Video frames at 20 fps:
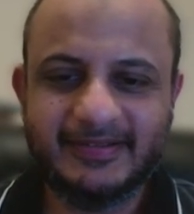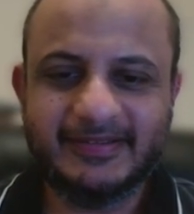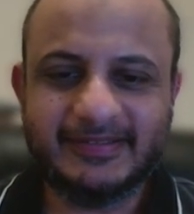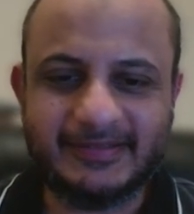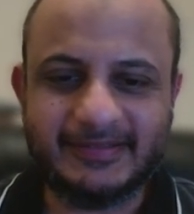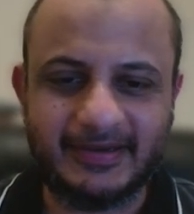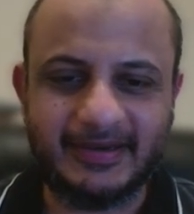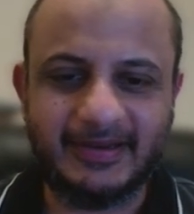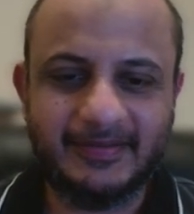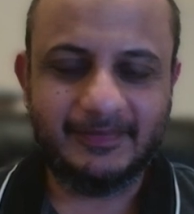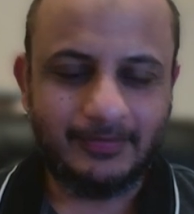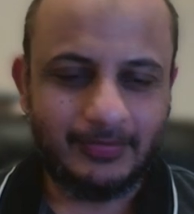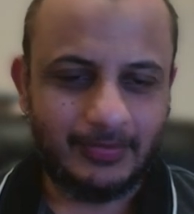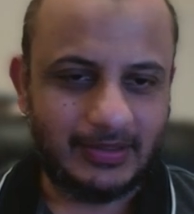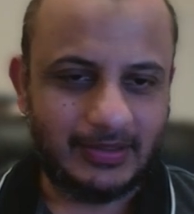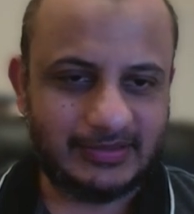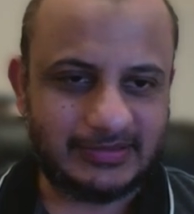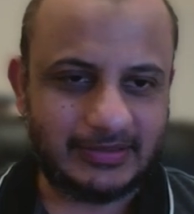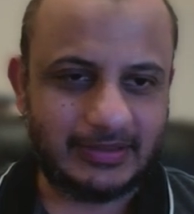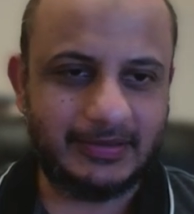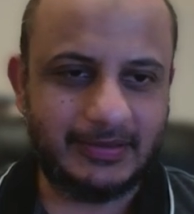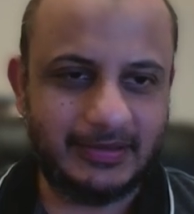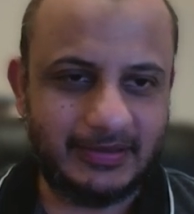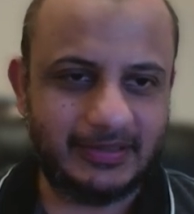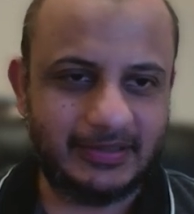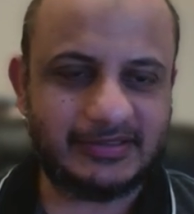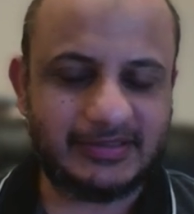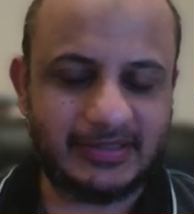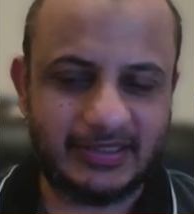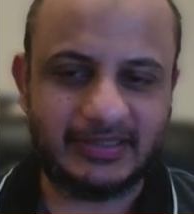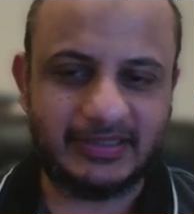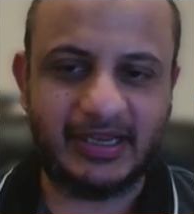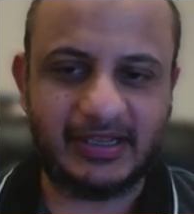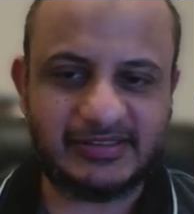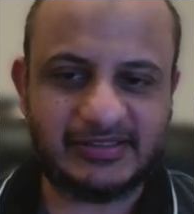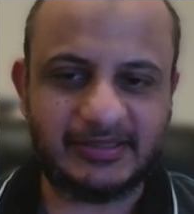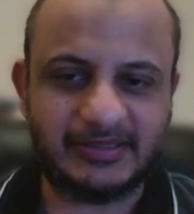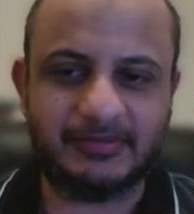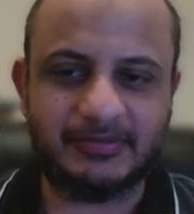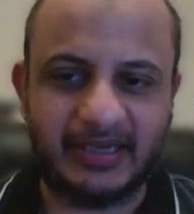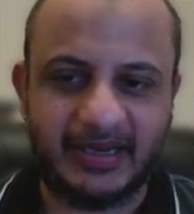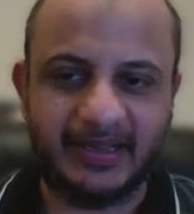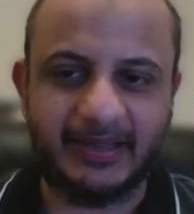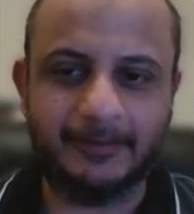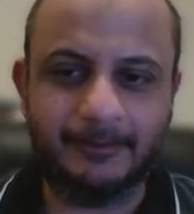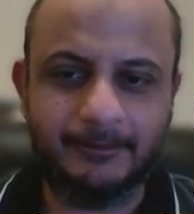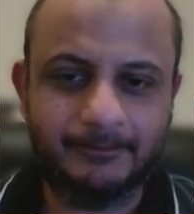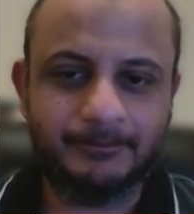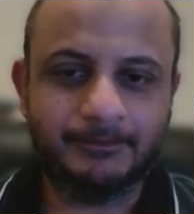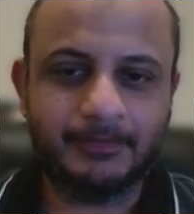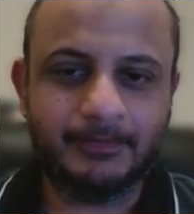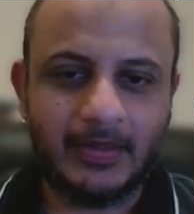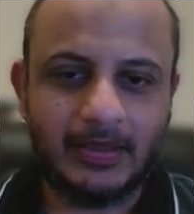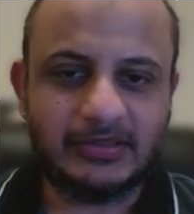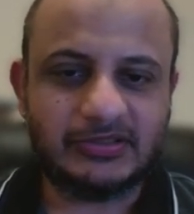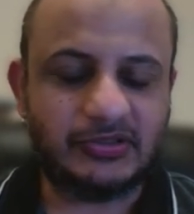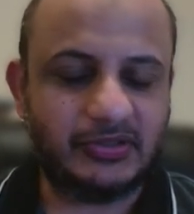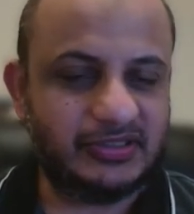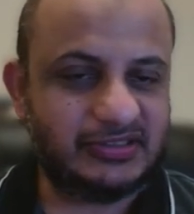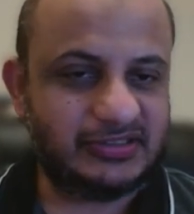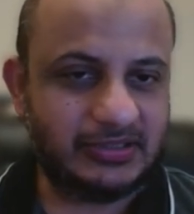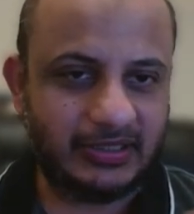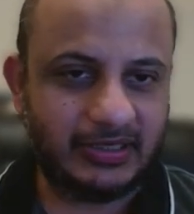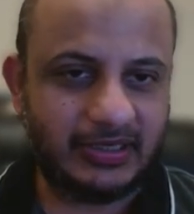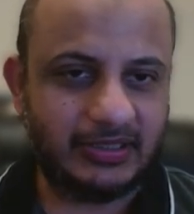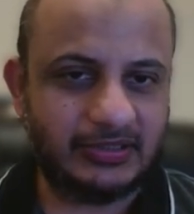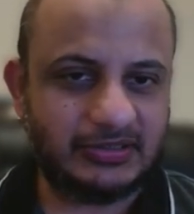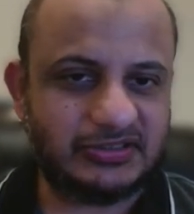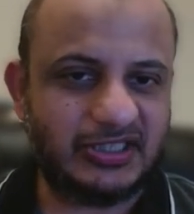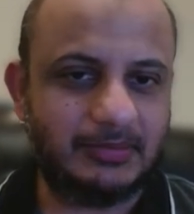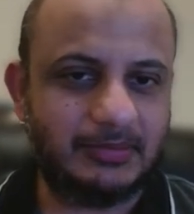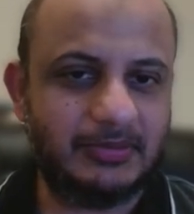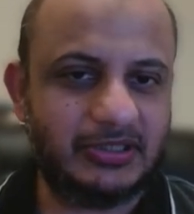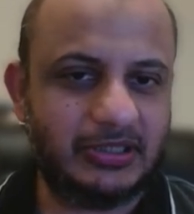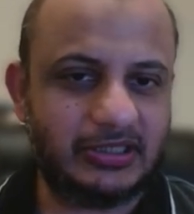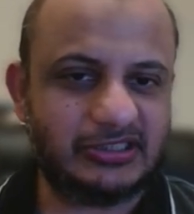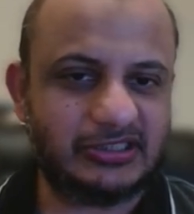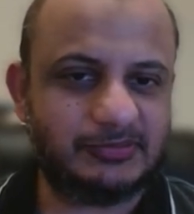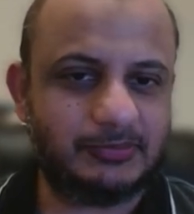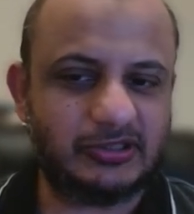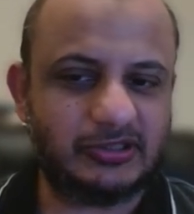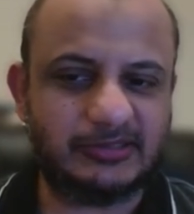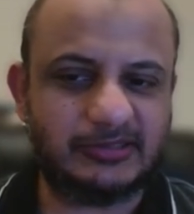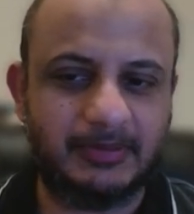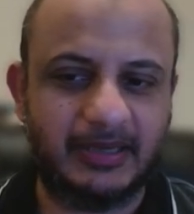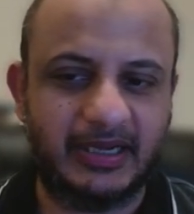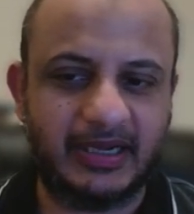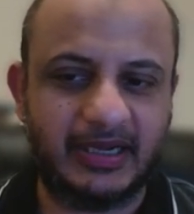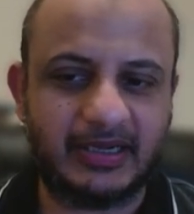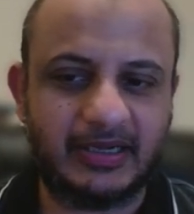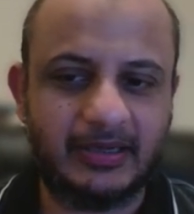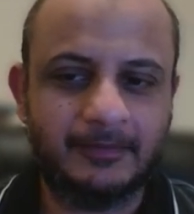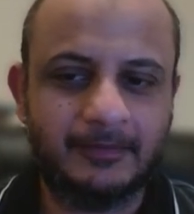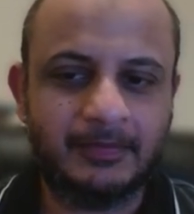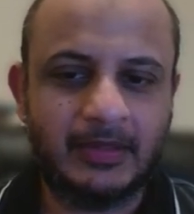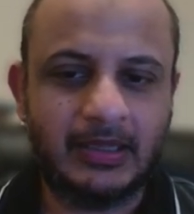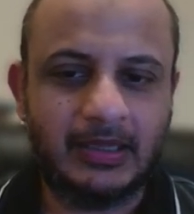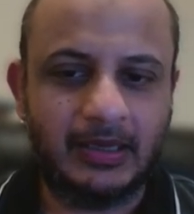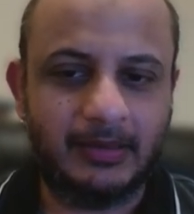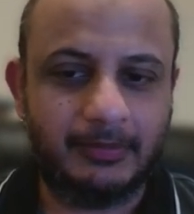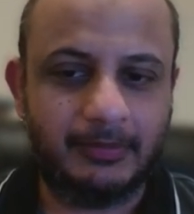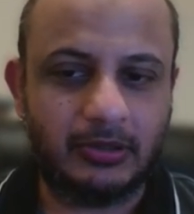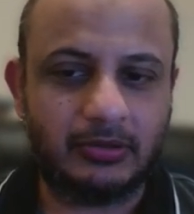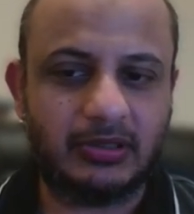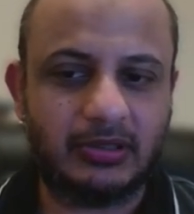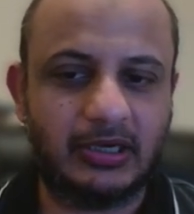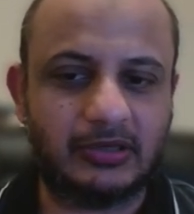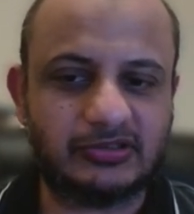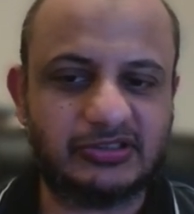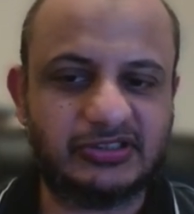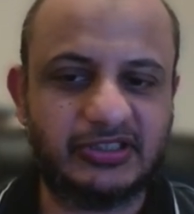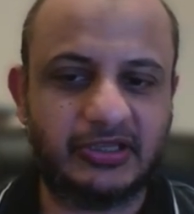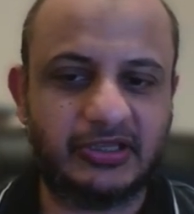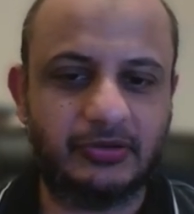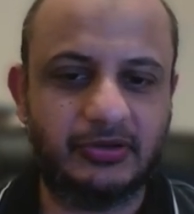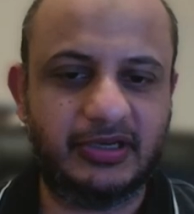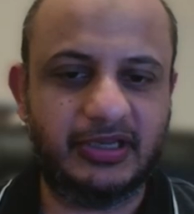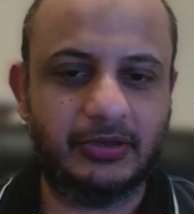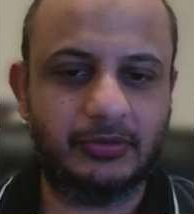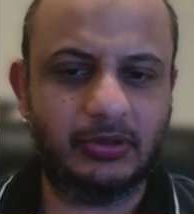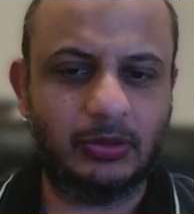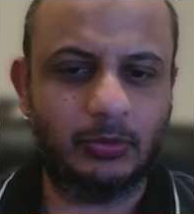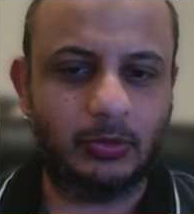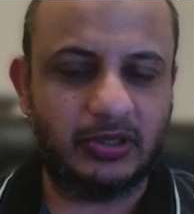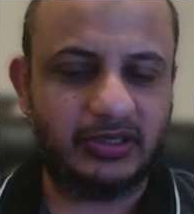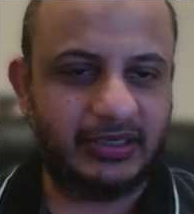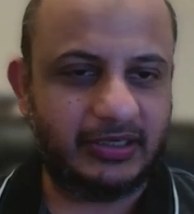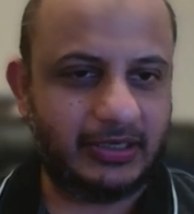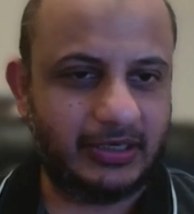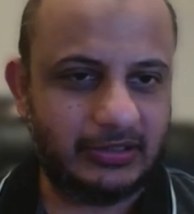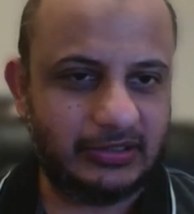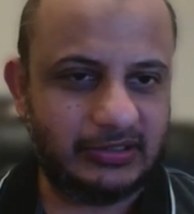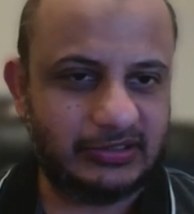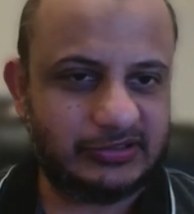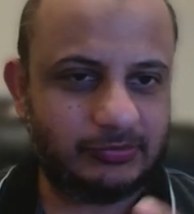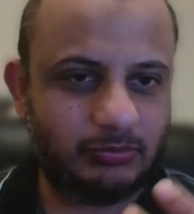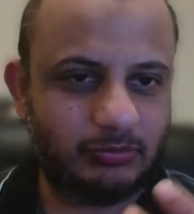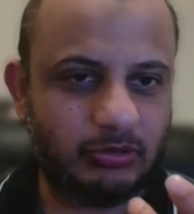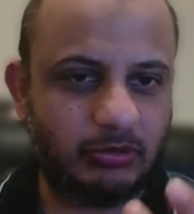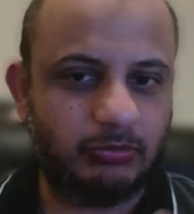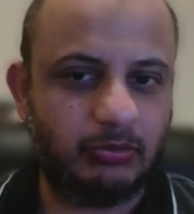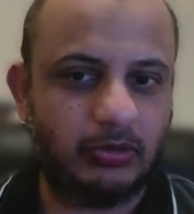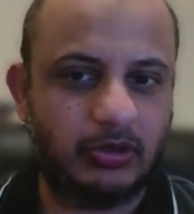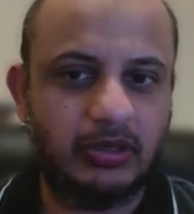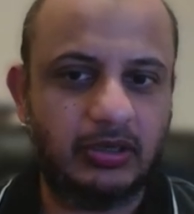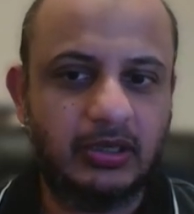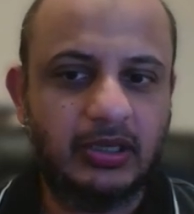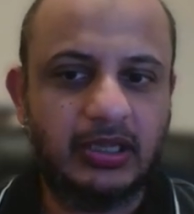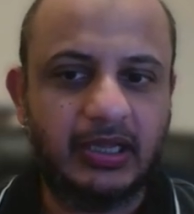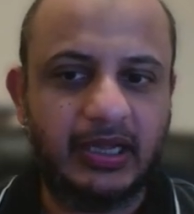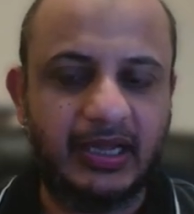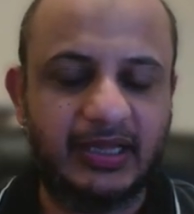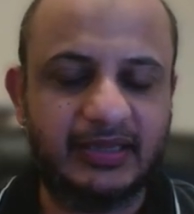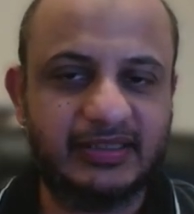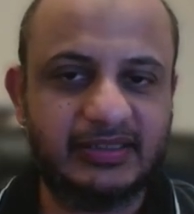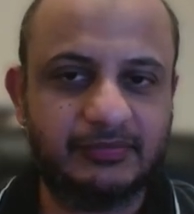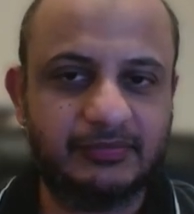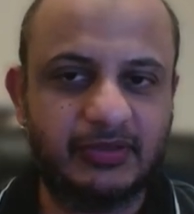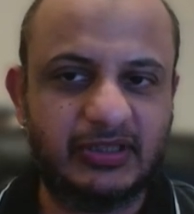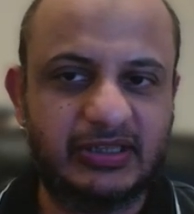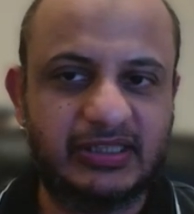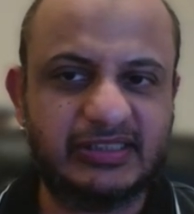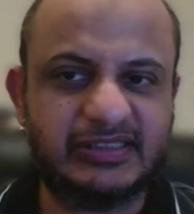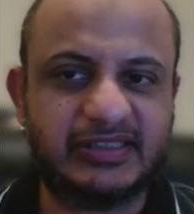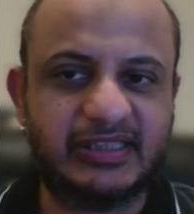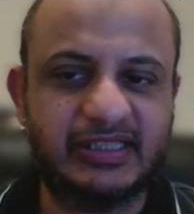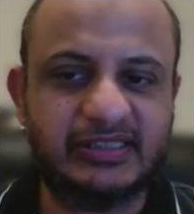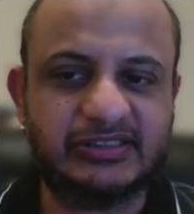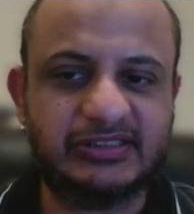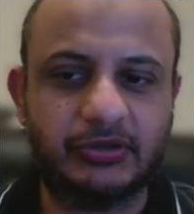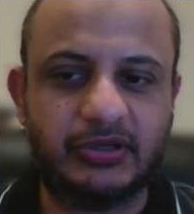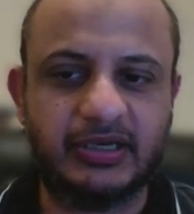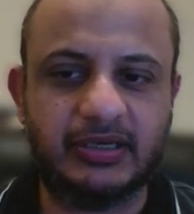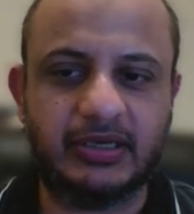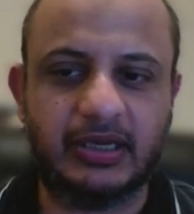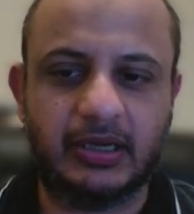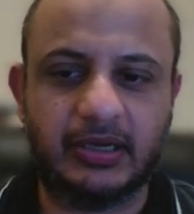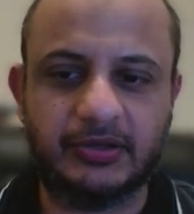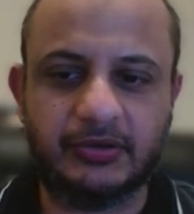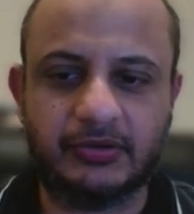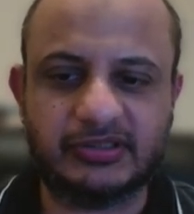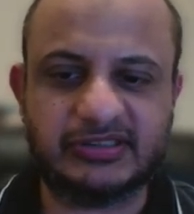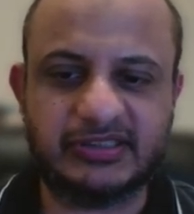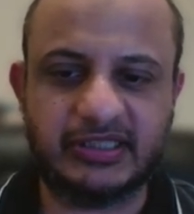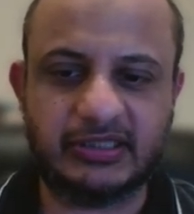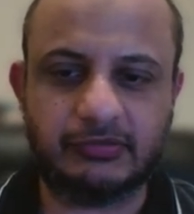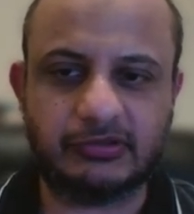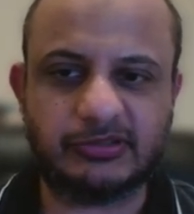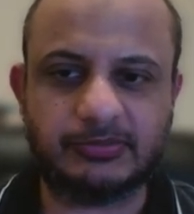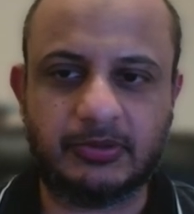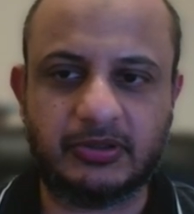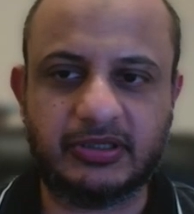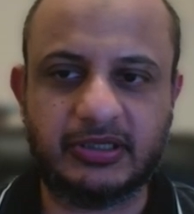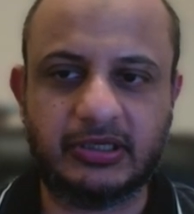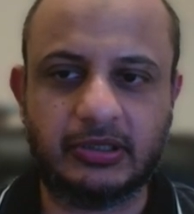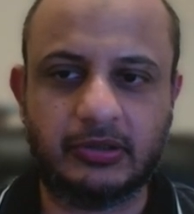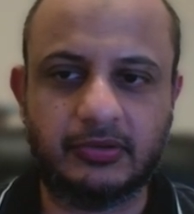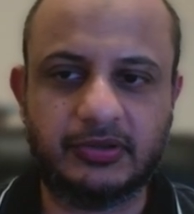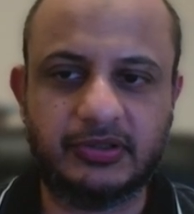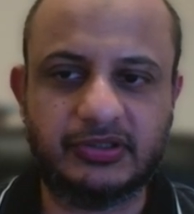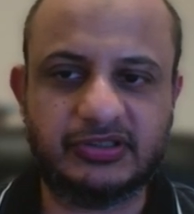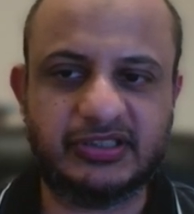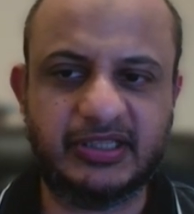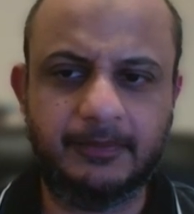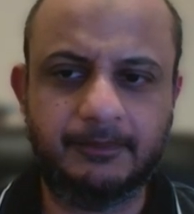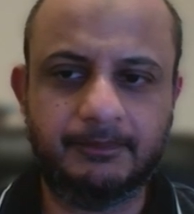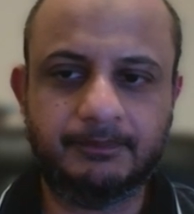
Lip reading: Sorry, it's gonna take some time. So it's gonna send me the response back about cloud security, you know, what it is, and with these things, you can see it responded now, you see?